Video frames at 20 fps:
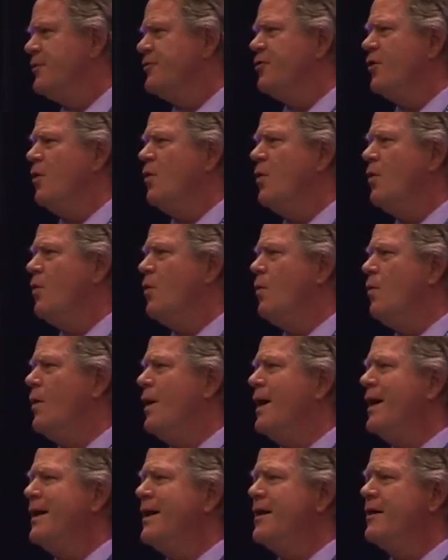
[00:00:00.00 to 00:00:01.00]
So
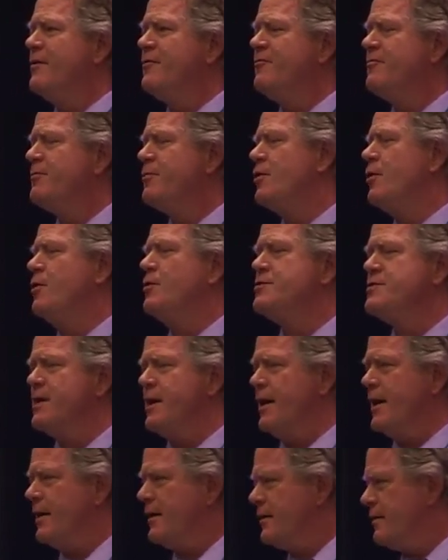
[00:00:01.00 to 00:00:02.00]
why give
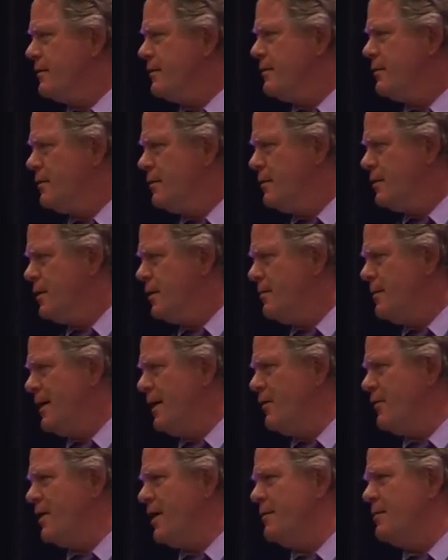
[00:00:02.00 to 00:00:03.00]
Prozac, a
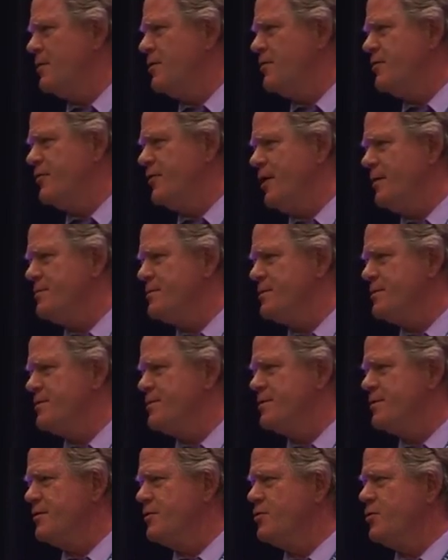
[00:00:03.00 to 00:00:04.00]
biochemical
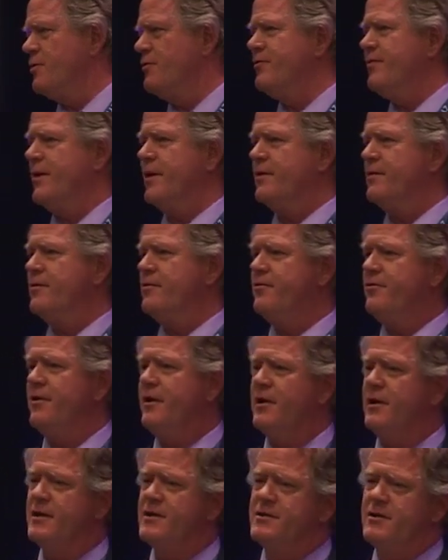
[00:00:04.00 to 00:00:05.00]
substance, to affect the
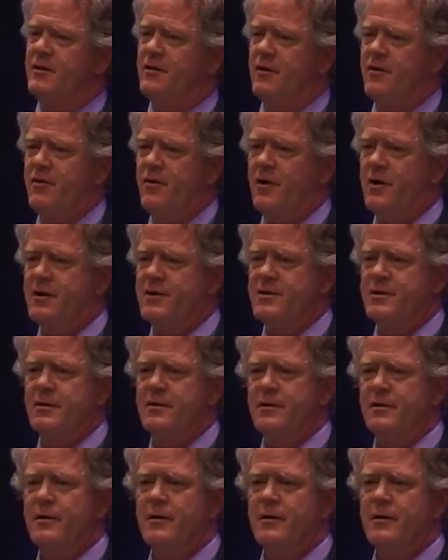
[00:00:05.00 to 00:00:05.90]
feelings and the thoughts?